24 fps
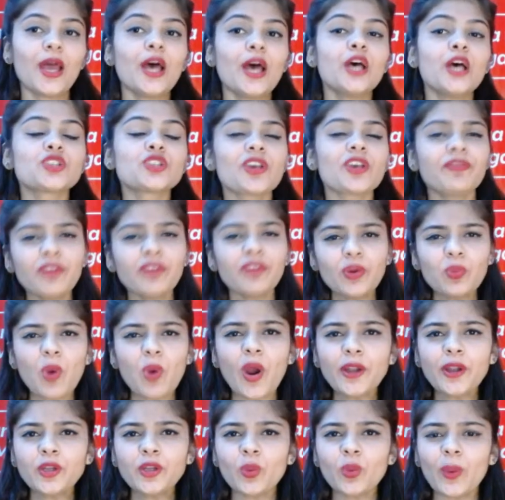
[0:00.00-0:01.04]
So if you
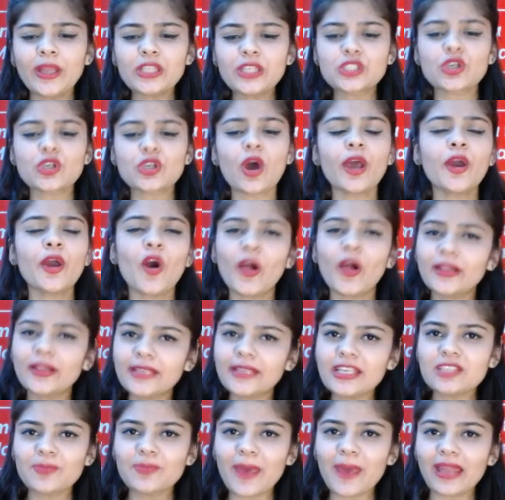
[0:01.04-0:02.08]
want to enjoy all
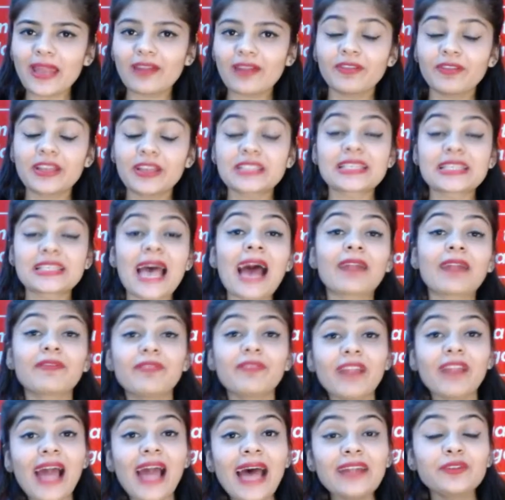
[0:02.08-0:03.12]
these benefits at
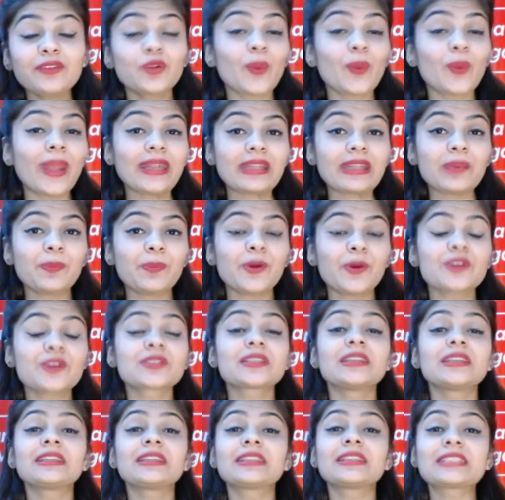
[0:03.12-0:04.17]
flat
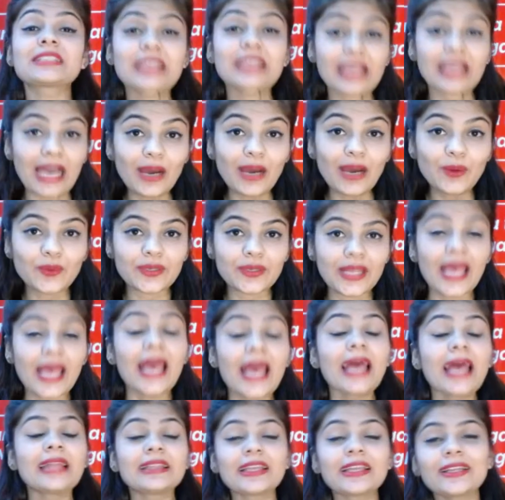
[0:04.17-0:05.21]
20% discount,
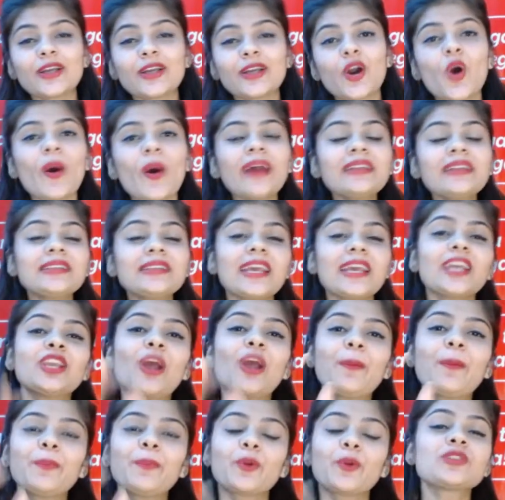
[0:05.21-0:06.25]
then go and take
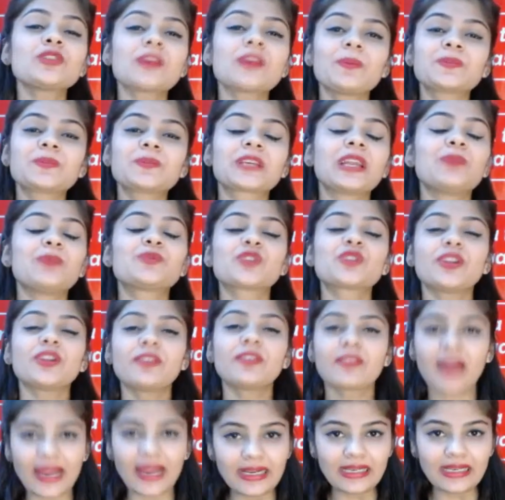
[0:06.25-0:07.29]
your Pro subscription
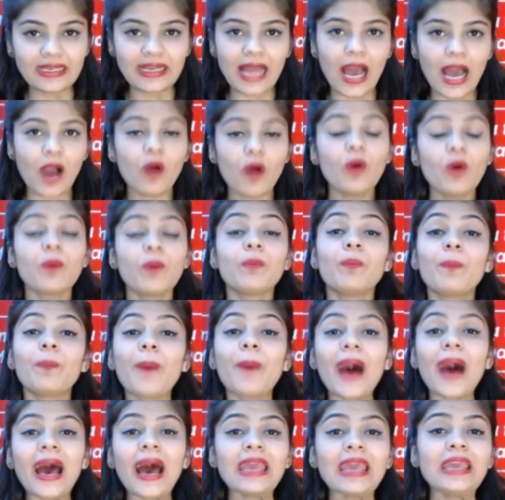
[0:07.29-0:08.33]
right now
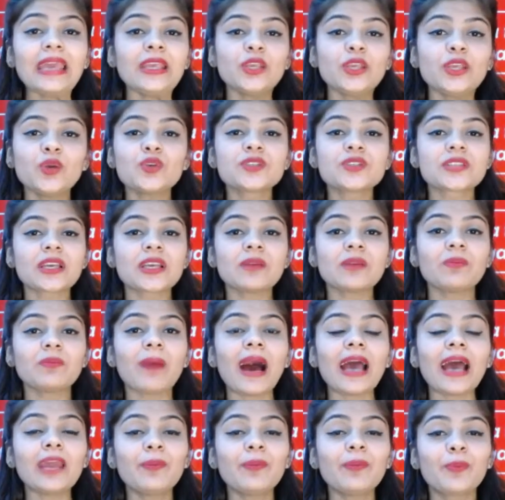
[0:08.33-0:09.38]
by using
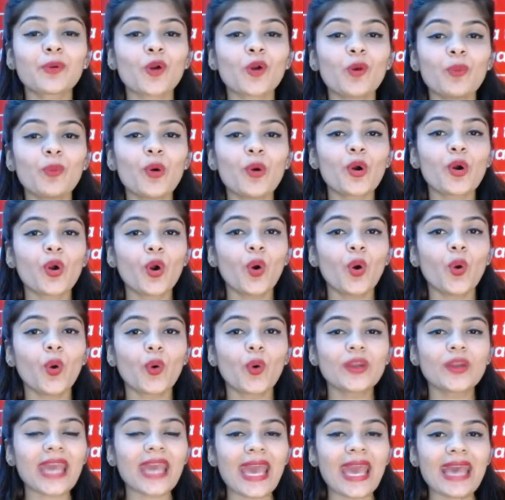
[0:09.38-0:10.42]
my promo
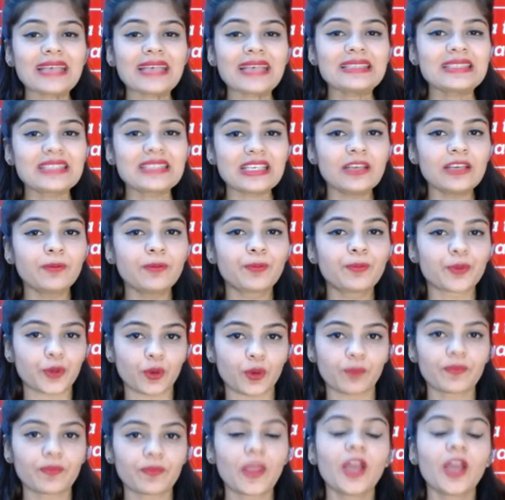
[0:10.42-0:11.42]
code SCPRO.